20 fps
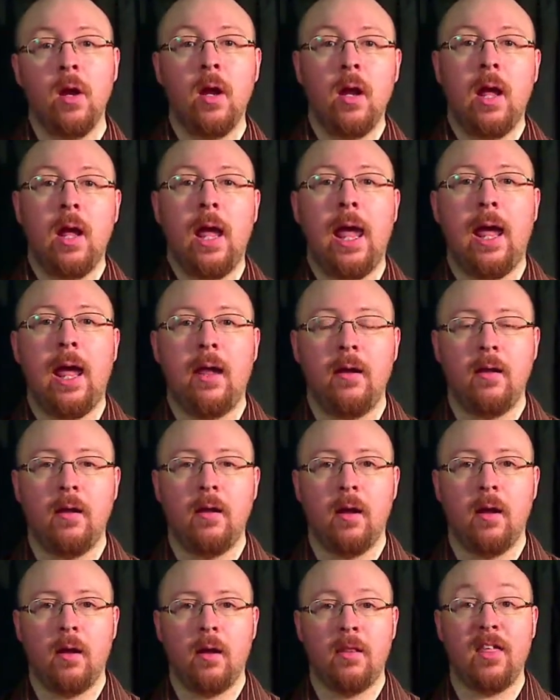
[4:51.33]
and
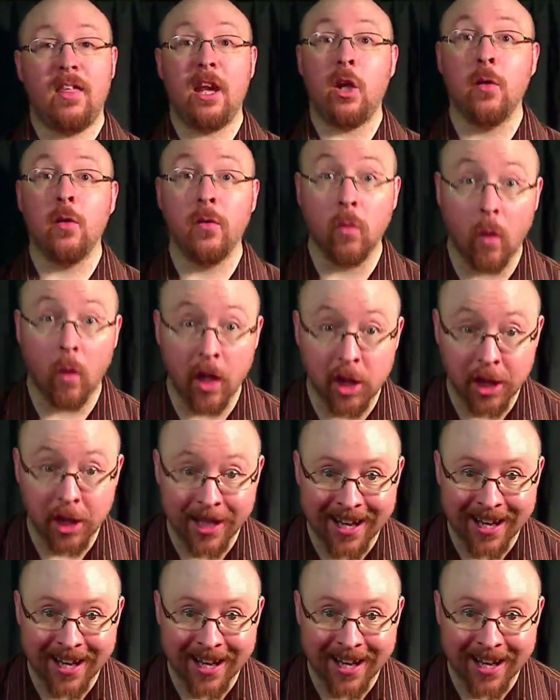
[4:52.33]
thank you for watching and